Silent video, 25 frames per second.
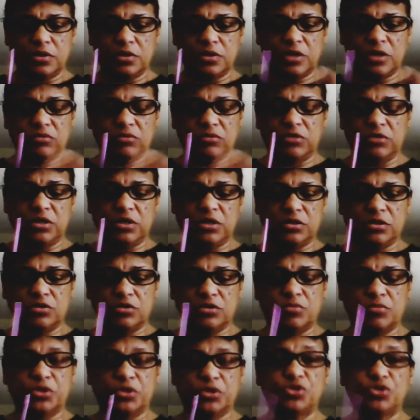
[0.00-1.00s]
I don't think
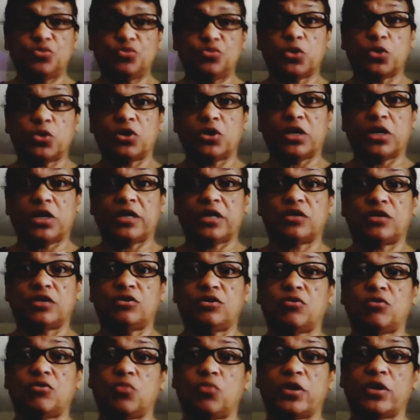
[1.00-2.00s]
so. But you wear, like, you
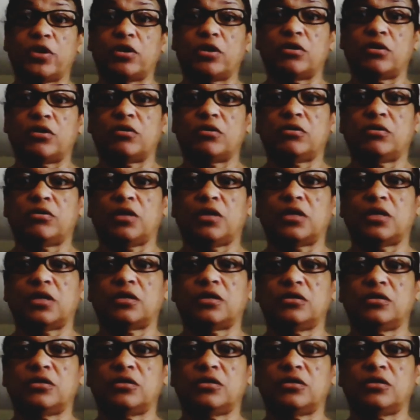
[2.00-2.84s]
don't wear, like,